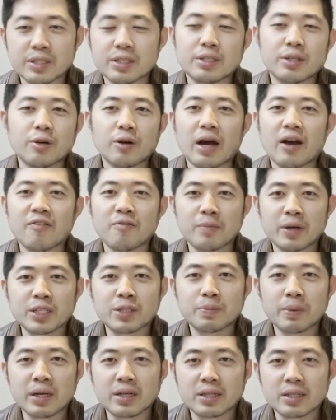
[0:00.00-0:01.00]
You'll have
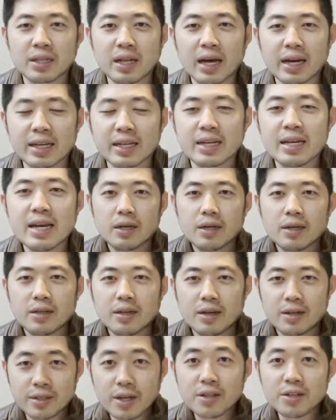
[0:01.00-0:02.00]
much better luck.
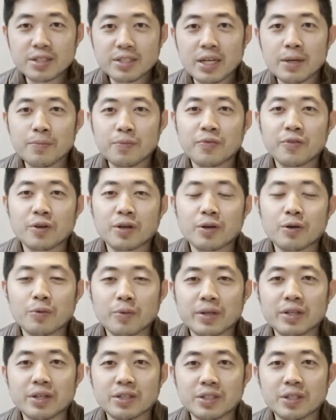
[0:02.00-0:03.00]
Another tip for
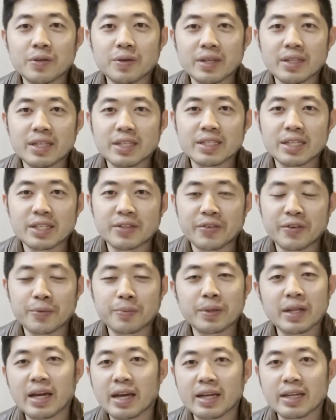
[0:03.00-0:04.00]
when you're doing this is you're
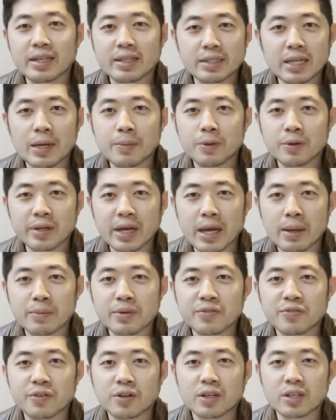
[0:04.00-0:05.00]
playing table games
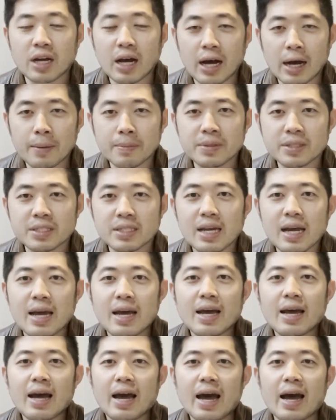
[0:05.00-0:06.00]
for comps
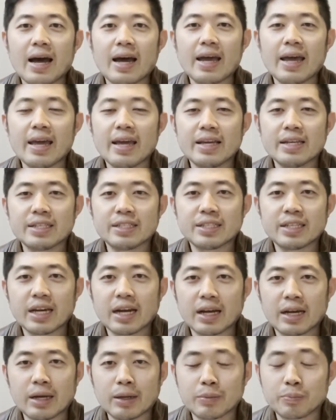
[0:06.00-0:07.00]
is
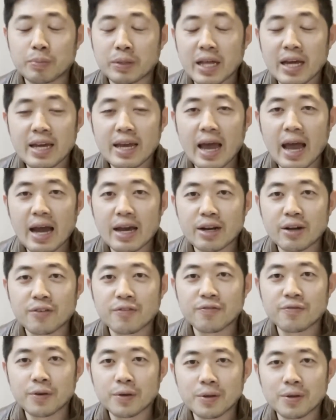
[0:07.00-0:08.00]
play at a
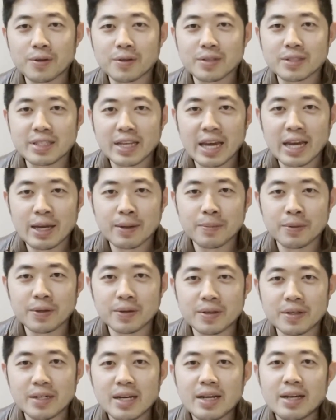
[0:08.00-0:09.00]
full
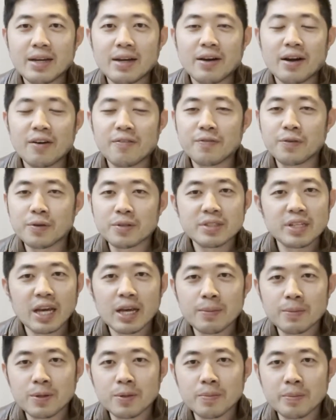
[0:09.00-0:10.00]
table. A full
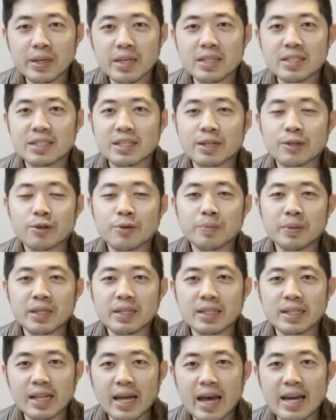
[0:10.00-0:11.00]
table means there will be
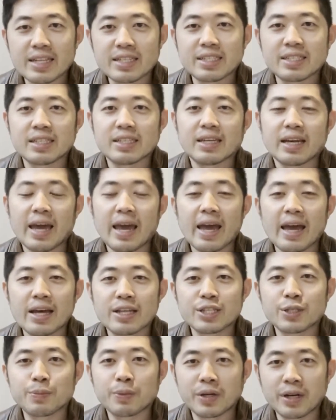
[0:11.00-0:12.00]
less
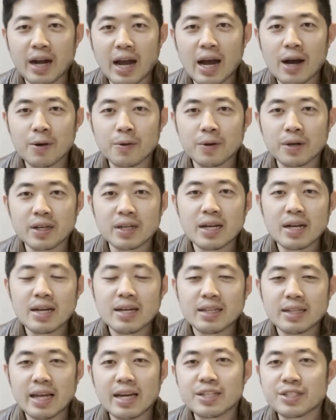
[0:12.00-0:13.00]
hands per hour,
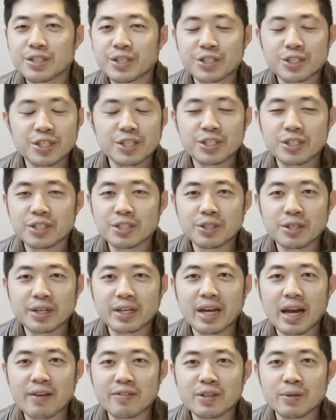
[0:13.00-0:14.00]
less decisions you're
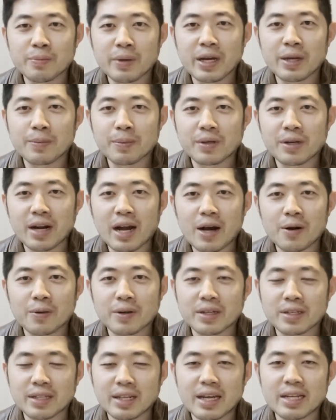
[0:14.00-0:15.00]
gonna have to make per hour,
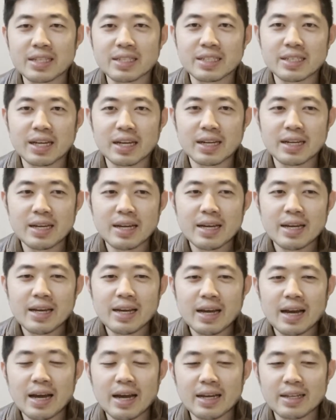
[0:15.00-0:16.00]
and
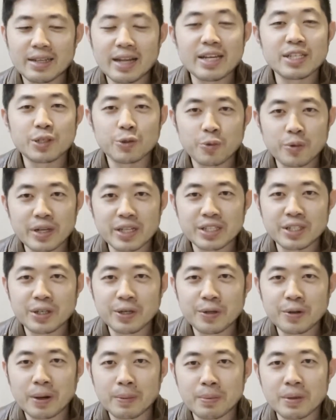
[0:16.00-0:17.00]
less risk
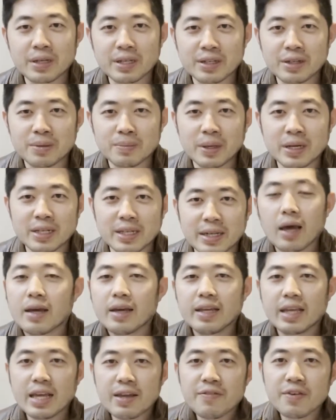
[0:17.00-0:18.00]
you are putting your money.
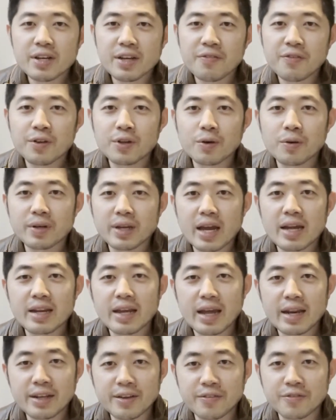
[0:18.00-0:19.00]
Even if you don't get
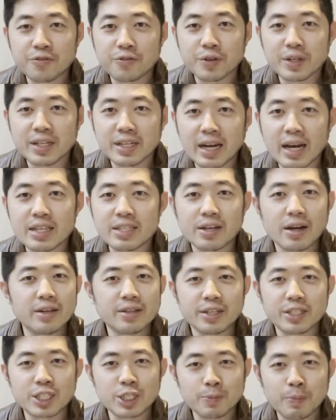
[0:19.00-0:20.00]
any free nights on
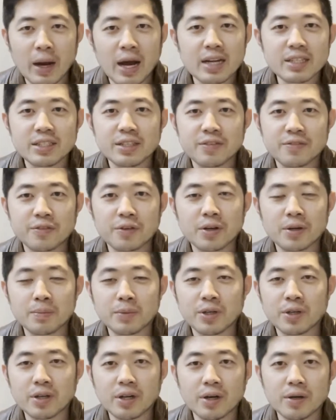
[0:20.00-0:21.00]
the spot from
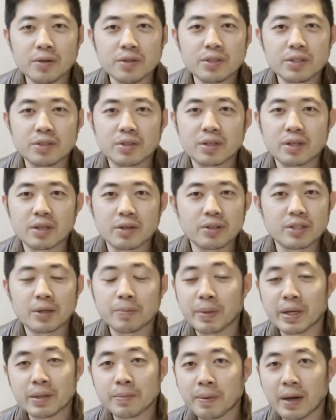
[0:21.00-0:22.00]
your host or the
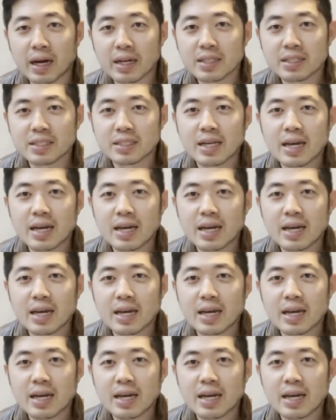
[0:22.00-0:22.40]
pit boss,